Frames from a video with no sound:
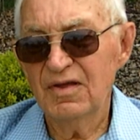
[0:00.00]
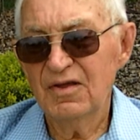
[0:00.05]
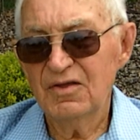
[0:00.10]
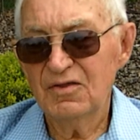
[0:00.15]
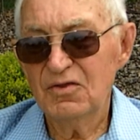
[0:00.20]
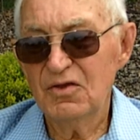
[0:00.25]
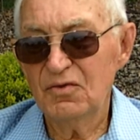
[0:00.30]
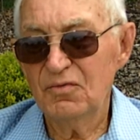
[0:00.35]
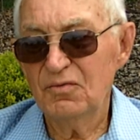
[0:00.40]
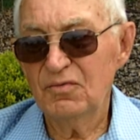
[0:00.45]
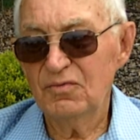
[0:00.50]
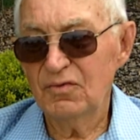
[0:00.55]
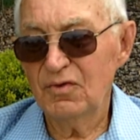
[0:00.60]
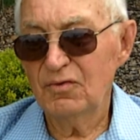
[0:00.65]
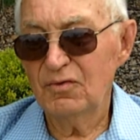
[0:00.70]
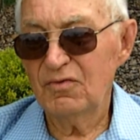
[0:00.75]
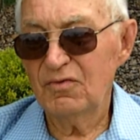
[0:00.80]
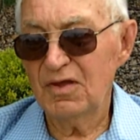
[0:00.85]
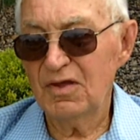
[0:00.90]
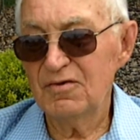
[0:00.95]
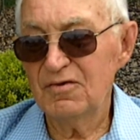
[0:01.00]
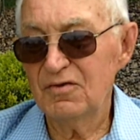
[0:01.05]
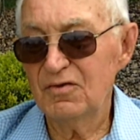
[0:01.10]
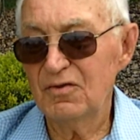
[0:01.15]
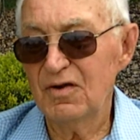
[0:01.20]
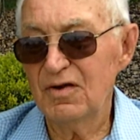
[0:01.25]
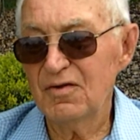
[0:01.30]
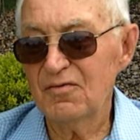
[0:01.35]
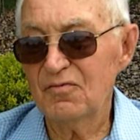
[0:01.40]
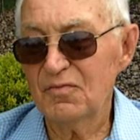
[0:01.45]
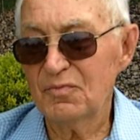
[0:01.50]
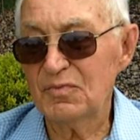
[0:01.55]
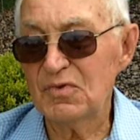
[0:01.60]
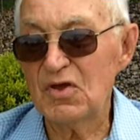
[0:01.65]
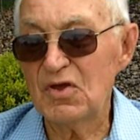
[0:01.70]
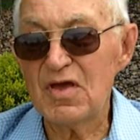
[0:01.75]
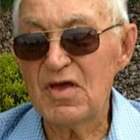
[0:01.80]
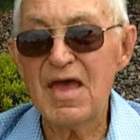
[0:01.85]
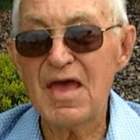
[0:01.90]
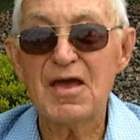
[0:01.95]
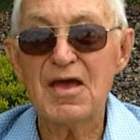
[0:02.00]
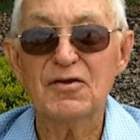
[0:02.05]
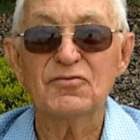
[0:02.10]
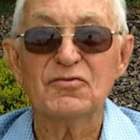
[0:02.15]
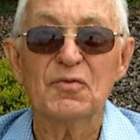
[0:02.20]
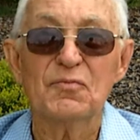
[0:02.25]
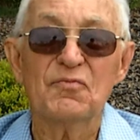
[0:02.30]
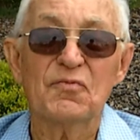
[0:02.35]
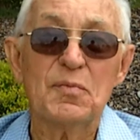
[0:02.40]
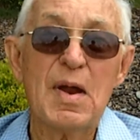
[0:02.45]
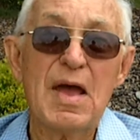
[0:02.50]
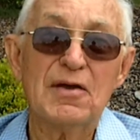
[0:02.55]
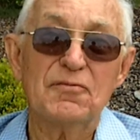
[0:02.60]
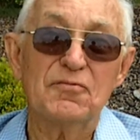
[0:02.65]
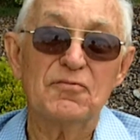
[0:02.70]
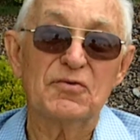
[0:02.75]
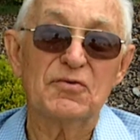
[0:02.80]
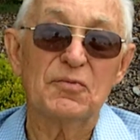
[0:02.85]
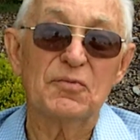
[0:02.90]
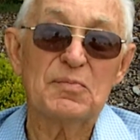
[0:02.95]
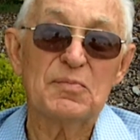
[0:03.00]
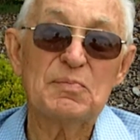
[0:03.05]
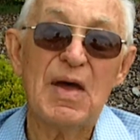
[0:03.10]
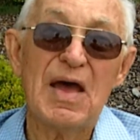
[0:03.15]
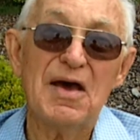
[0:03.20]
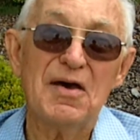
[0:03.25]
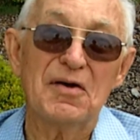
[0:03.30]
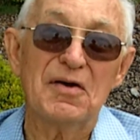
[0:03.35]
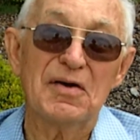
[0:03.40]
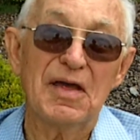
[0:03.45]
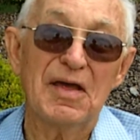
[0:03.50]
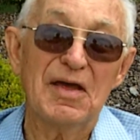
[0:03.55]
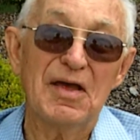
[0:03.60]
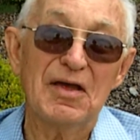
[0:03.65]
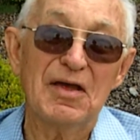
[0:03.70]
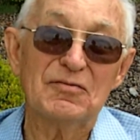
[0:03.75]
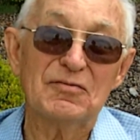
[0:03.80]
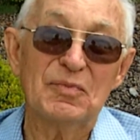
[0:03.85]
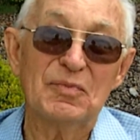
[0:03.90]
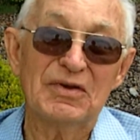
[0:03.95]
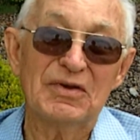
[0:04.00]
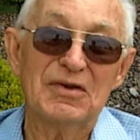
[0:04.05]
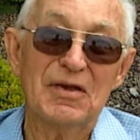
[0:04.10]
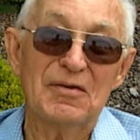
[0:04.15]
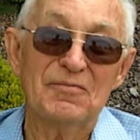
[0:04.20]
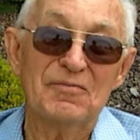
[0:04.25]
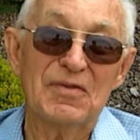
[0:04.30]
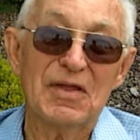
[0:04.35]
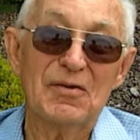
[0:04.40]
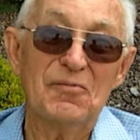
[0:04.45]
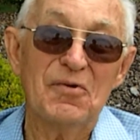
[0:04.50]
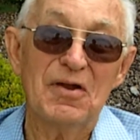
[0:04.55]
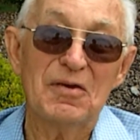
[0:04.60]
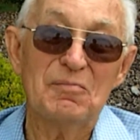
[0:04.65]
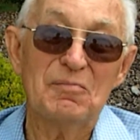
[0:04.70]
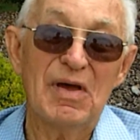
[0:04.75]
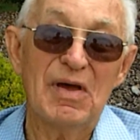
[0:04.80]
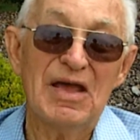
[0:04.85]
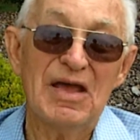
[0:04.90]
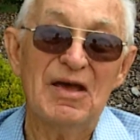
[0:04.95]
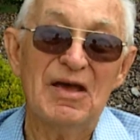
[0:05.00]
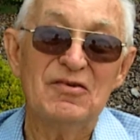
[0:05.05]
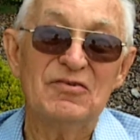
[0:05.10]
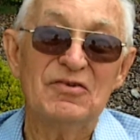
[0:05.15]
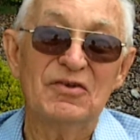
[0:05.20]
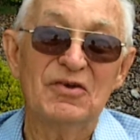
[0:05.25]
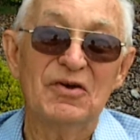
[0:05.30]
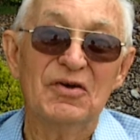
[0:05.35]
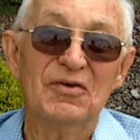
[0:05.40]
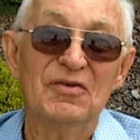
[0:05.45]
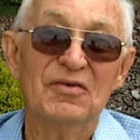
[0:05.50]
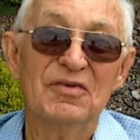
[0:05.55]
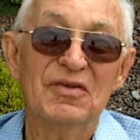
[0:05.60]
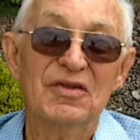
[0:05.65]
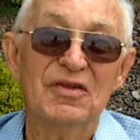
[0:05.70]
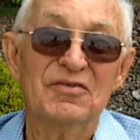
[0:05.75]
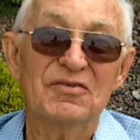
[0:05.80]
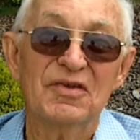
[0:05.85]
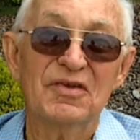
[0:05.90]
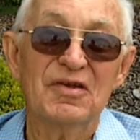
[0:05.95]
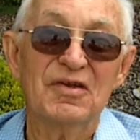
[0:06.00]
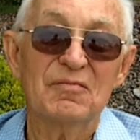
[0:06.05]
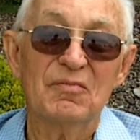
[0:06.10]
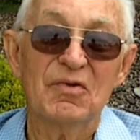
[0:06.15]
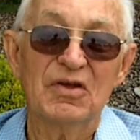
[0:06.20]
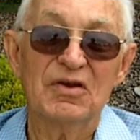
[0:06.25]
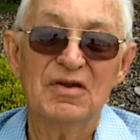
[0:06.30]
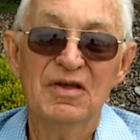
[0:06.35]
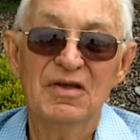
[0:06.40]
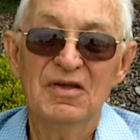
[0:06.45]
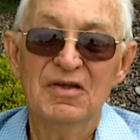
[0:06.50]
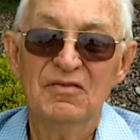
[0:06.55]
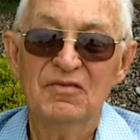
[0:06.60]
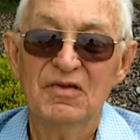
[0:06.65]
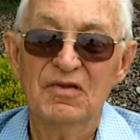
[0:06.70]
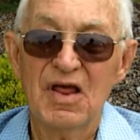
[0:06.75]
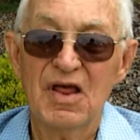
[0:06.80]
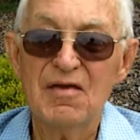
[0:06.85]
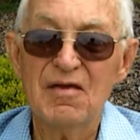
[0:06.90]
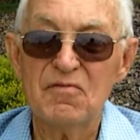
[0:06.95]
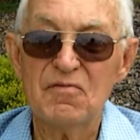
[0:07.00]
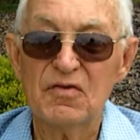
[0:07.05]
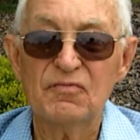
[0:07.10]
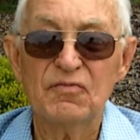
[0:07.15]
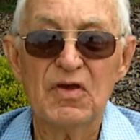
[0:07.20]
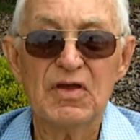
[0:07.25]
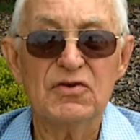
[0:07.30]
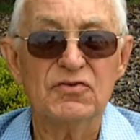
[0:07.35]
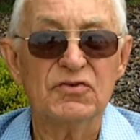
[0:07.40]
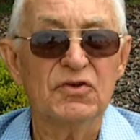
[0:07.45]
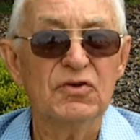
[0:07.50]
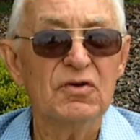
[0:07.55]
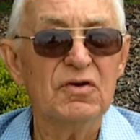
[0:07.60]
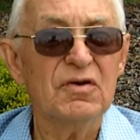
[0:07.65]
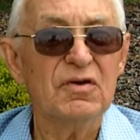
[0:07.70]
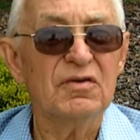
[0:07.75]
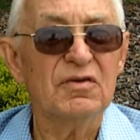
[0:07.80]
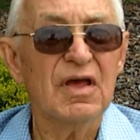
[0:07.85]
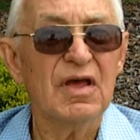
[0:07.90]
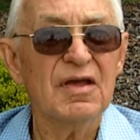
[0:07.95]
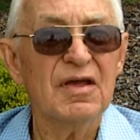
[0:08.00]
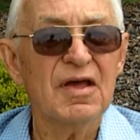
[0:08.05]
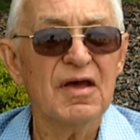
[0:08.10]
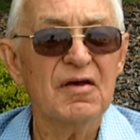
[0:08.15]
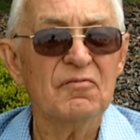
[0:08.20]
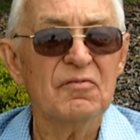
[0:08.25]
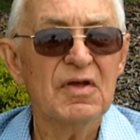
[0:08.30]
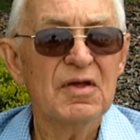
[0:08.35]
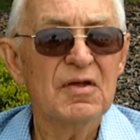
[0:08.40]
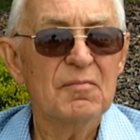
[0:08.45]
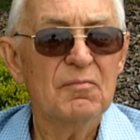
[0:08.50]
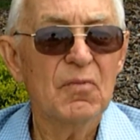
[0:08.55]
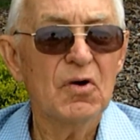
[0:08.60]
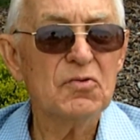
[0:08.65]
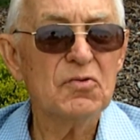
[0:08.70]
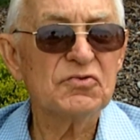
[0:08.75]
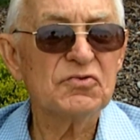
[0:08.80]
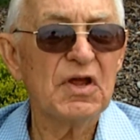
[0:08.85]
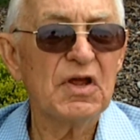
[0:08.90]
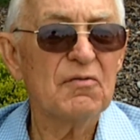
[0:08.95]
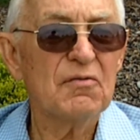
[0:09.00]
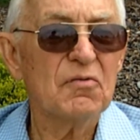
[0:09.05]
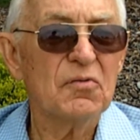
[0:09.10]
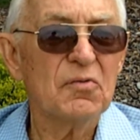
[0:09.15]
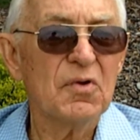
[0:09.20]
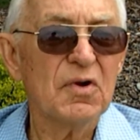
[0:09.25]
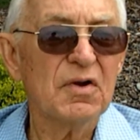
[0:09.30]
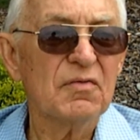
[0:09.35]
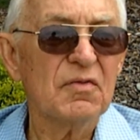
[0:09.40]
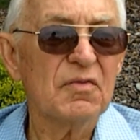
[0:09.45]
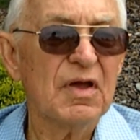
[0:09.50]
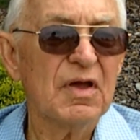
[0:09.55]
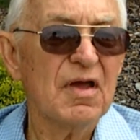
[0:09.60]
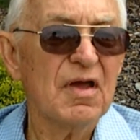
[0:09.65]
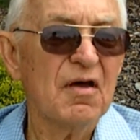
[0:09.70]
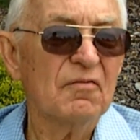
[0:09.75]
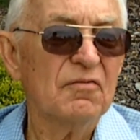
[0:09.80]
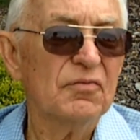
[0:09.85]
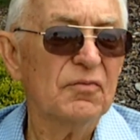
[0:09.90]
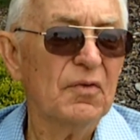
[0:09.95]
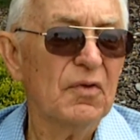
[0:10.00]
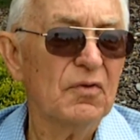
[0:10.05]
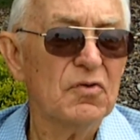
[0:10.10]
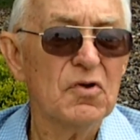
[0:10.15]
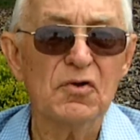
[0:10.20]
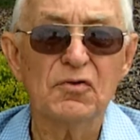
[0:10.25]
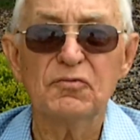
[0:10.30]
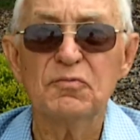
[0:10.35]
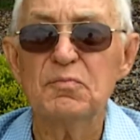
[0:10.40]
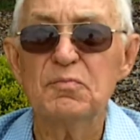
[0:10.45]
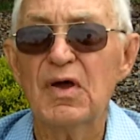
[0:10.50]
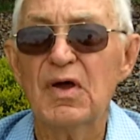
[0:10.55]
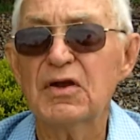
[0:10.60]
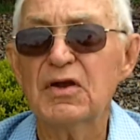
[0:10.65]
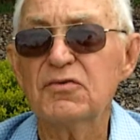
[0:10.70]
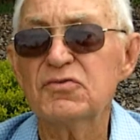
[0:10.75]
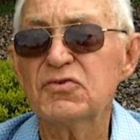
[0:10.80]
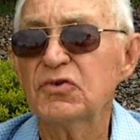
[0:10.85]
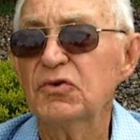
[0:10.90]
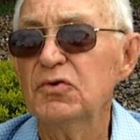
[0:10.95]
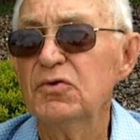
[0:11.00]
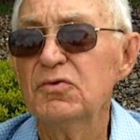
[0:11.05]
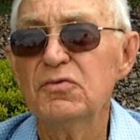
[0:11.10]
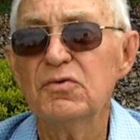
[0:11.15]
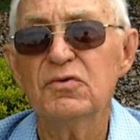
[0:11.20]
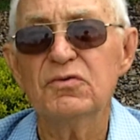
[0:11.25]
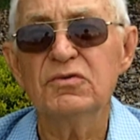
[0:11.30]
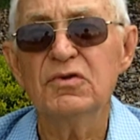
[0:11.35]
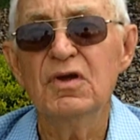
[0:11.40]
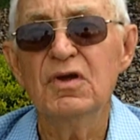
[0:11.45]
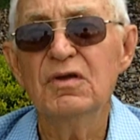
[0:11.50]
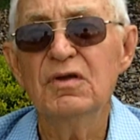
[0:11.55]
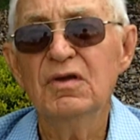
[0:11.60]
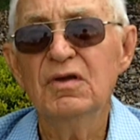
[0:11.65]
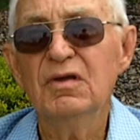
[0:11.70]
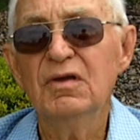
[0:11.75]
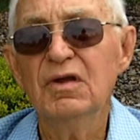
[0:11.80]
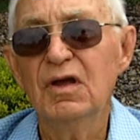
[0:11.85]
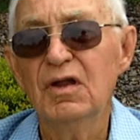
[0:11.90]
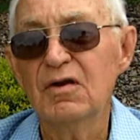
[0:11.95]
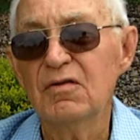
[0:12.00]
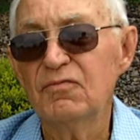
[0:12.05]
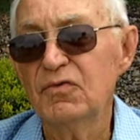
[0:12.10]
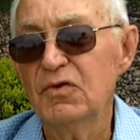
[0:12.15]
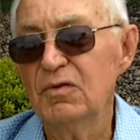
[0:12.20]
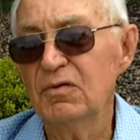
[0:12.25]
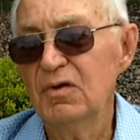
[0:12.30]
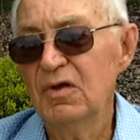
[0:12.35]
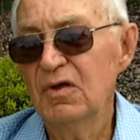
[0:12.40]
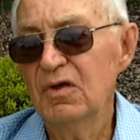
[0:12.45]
your eggs and breakfast were powdered eggs, but they wasn't bad, you know. It's that. But the Navy feeds good. They have most everywhere. They have cook and baker schools, and if you